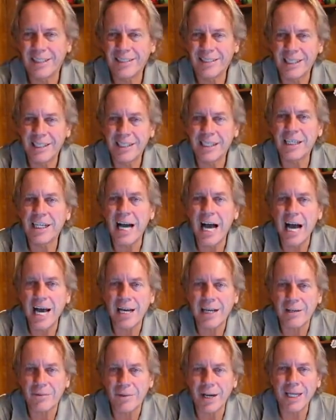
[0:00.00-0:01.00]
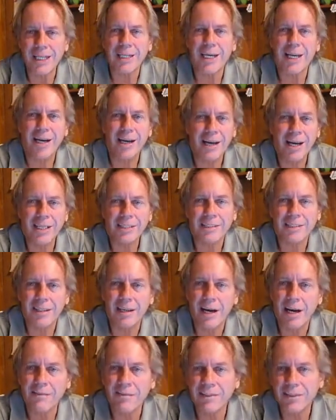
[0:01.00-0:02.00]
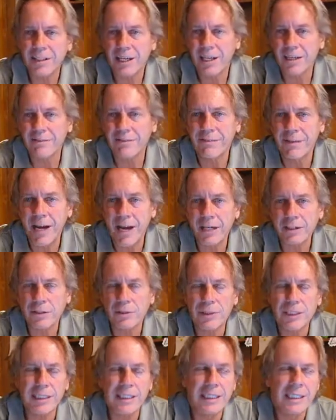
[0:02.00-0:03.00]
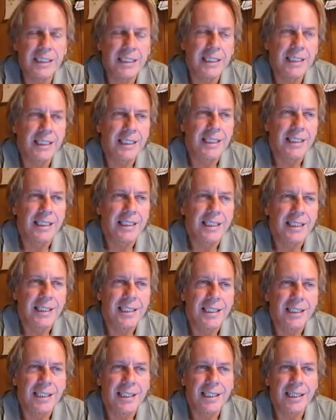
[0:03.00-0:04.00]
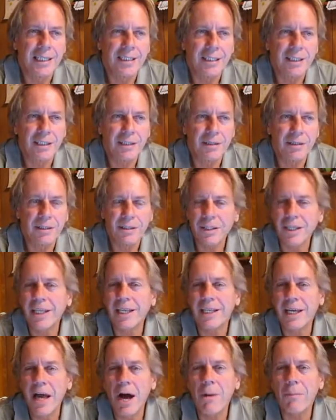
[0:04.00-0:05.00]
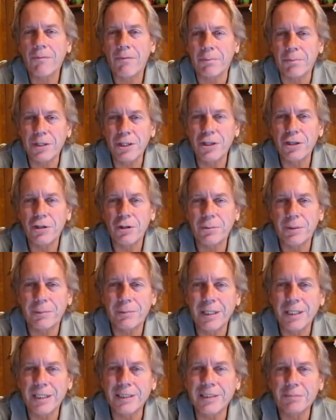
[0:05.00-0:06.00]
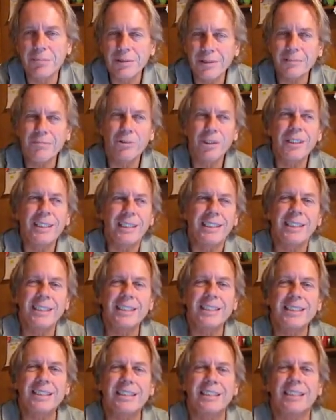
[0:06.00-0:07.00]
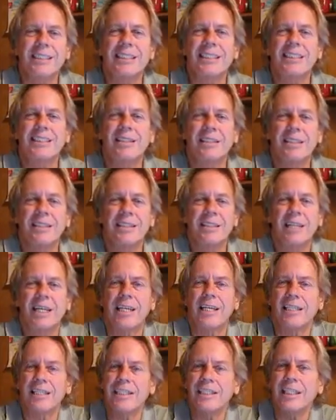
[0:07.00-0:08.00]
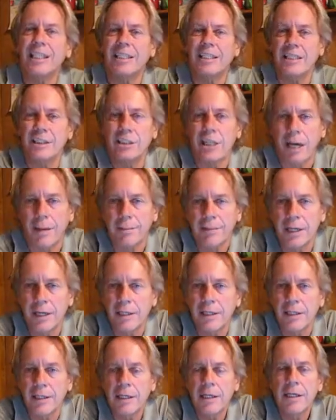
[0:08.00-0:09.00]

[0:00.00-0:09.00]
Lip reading: think Ghana right now has a larvicide factory, and they're getting help from Cuba, because really this is saying, let's get the job done.